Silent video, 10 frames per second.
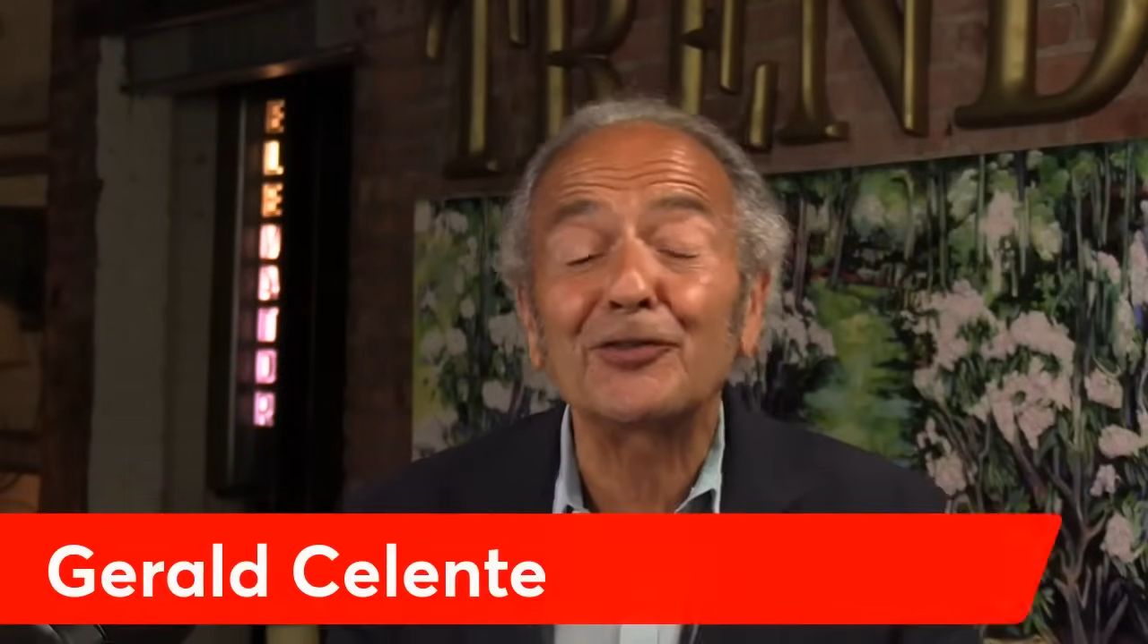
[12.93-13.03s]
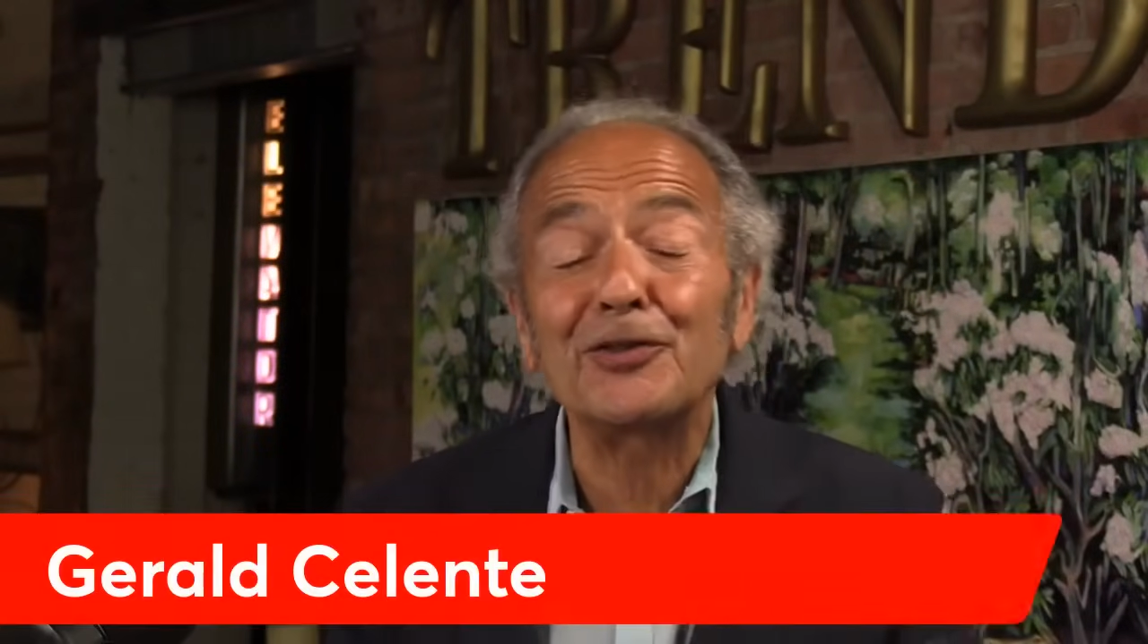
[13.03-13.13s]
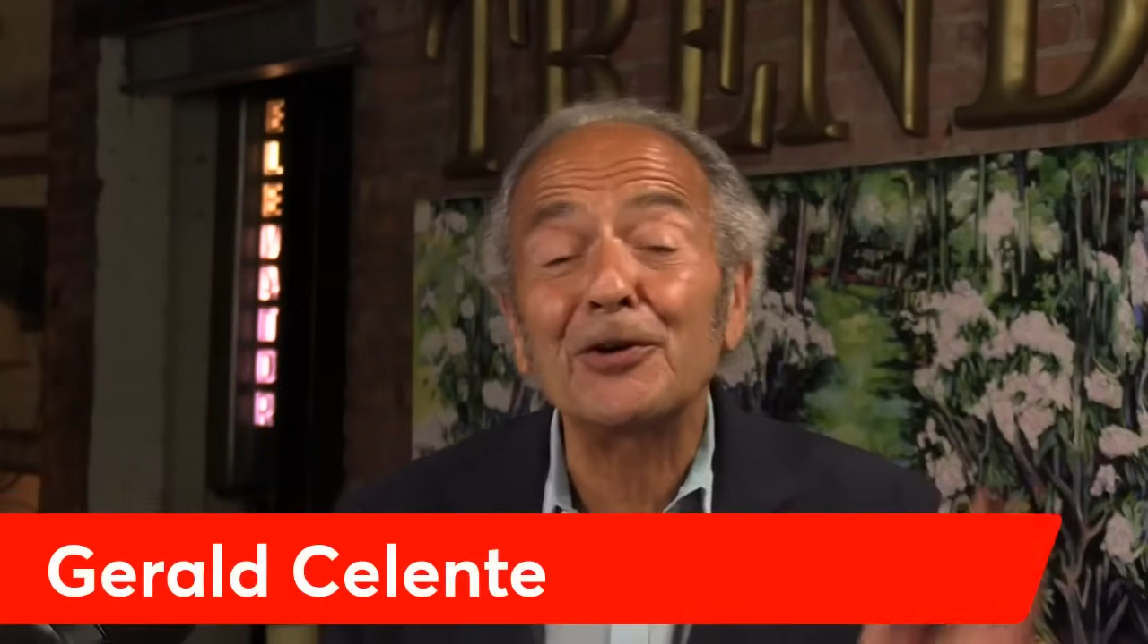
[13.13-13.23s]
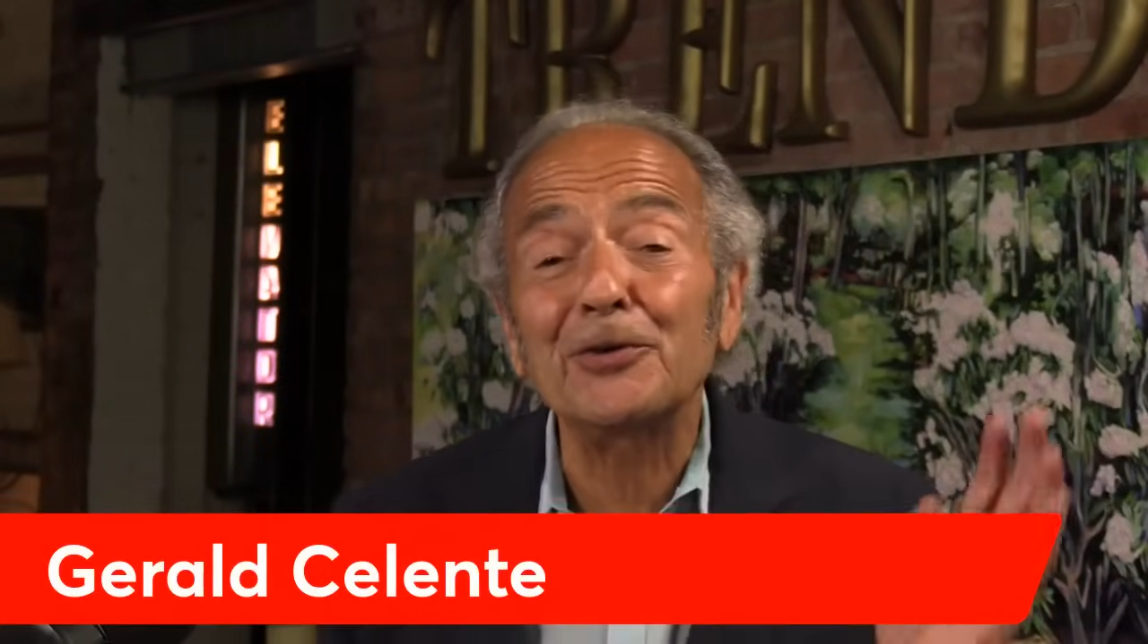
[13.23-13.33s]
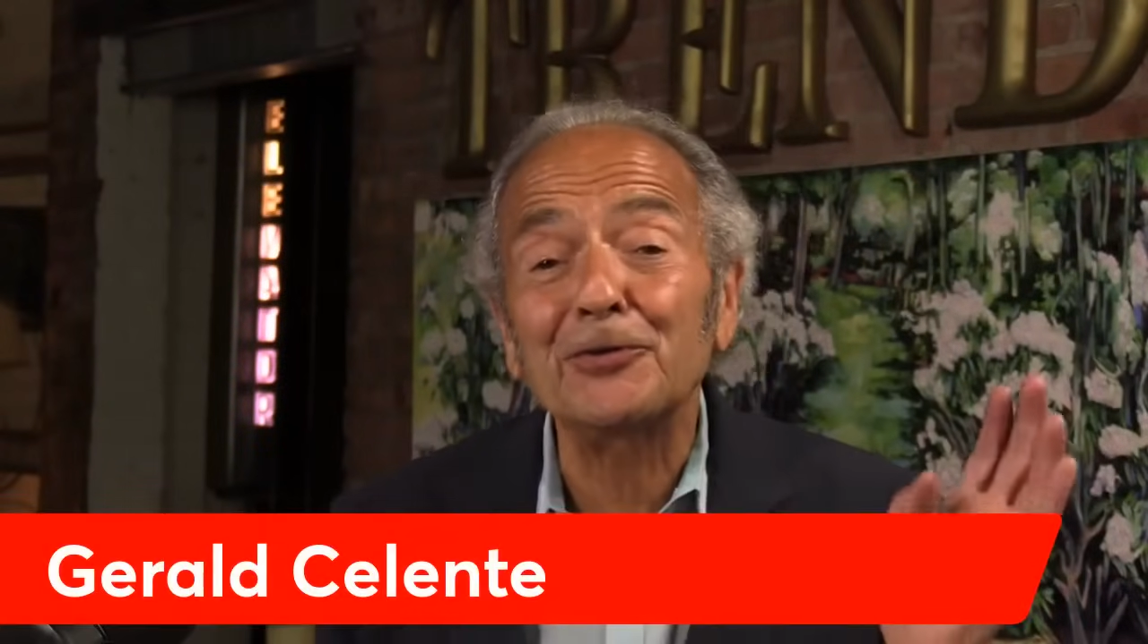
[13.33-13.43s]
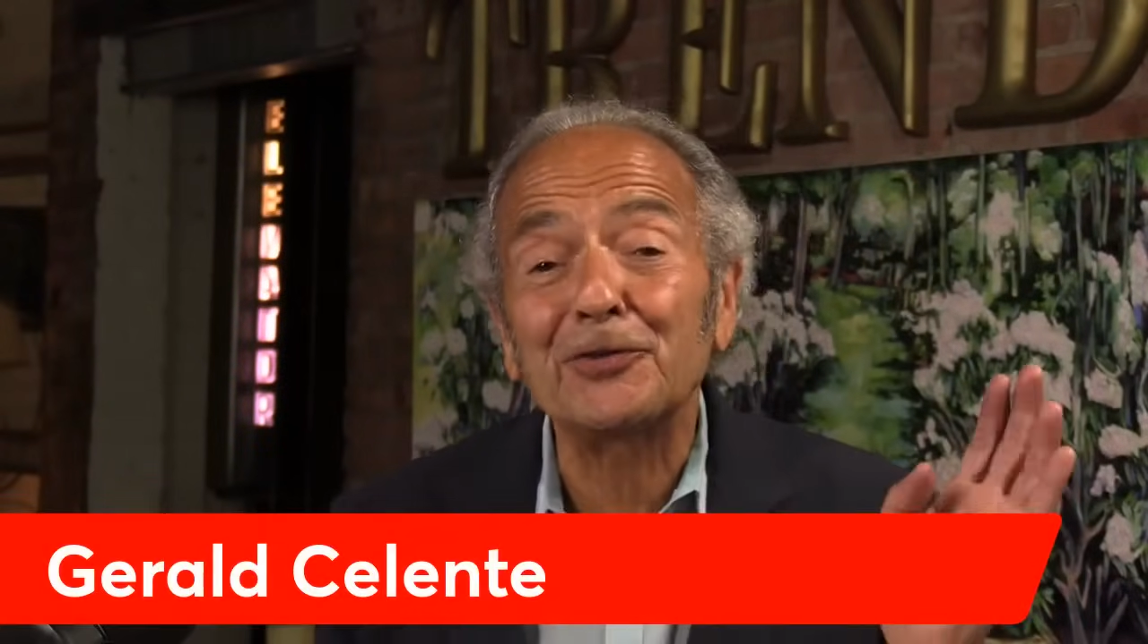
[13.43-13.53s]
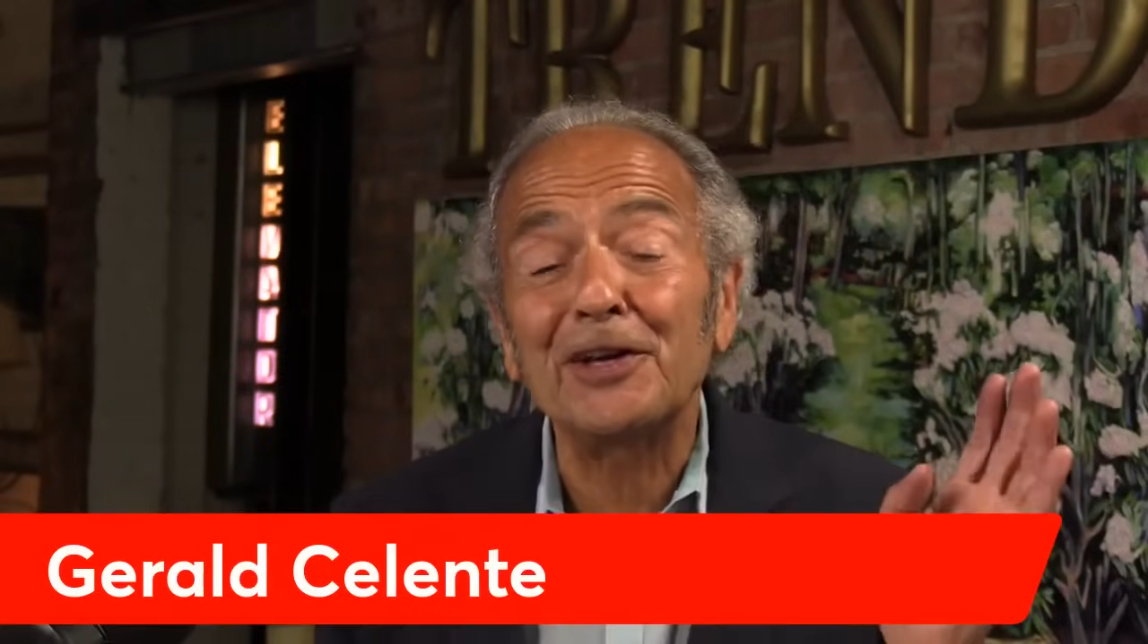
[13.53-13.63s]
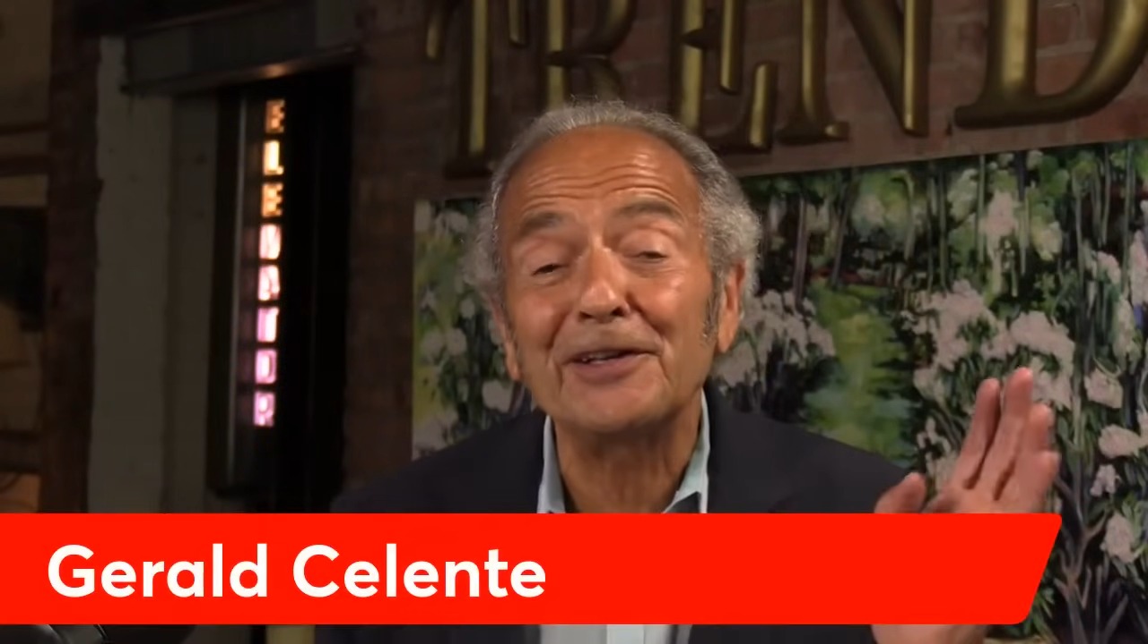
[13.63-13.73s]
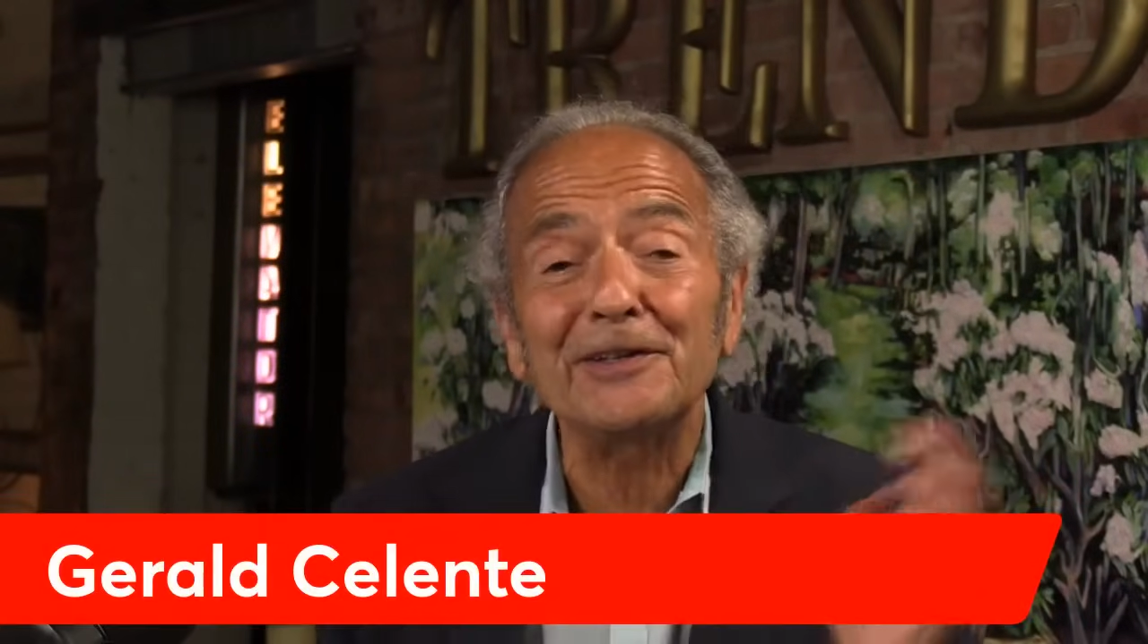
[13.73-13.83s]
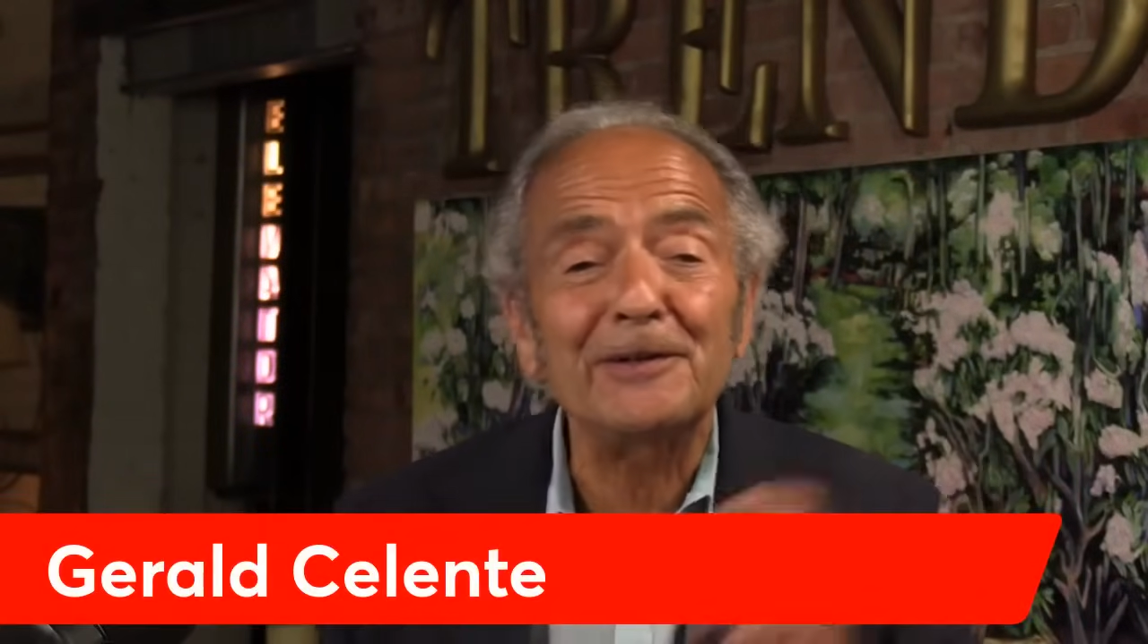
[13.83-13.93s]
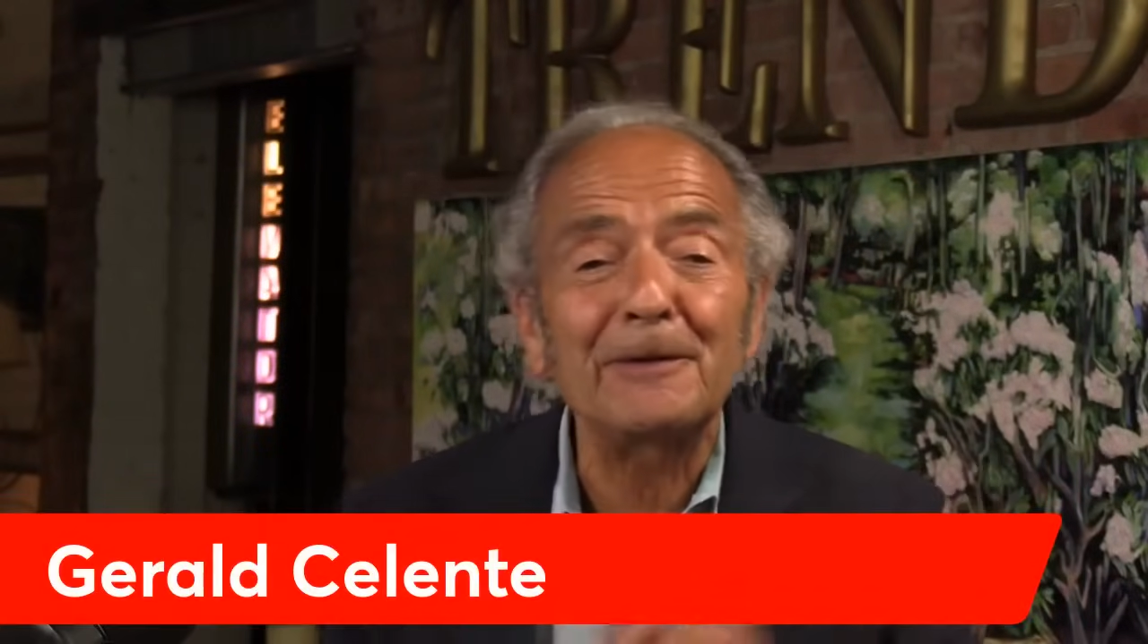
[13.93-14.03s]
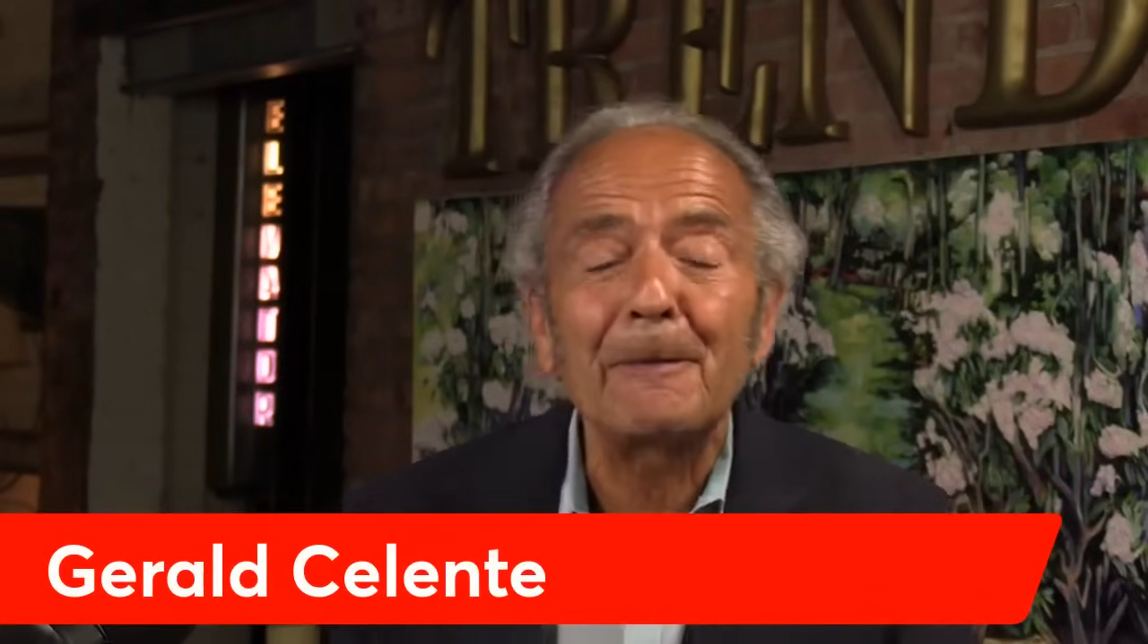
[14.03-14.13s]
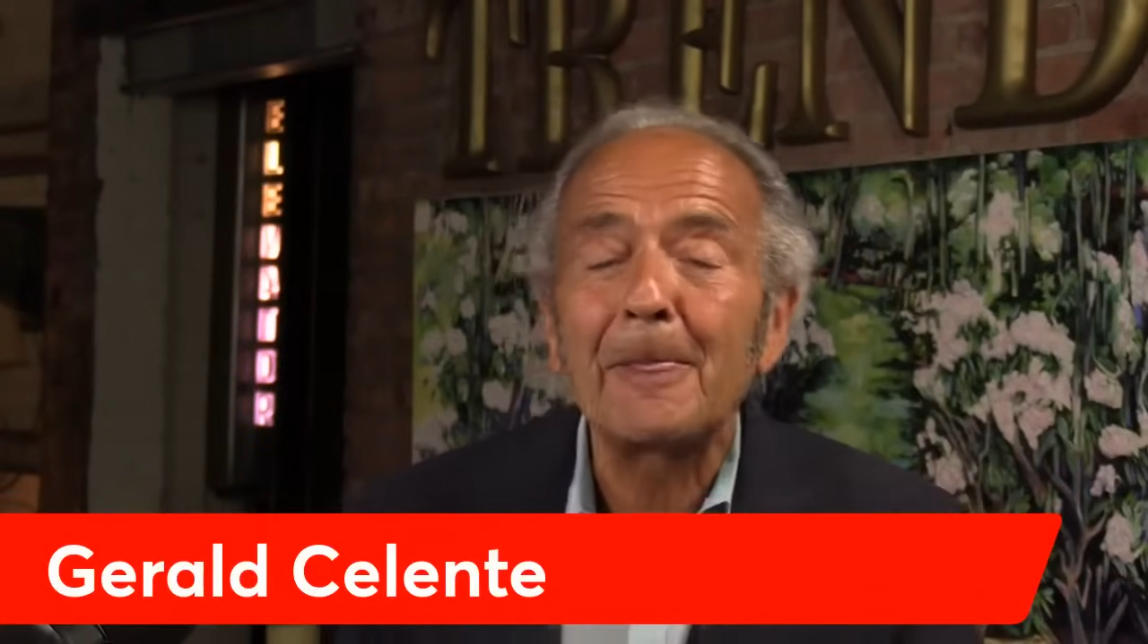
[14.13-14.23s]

Thursday,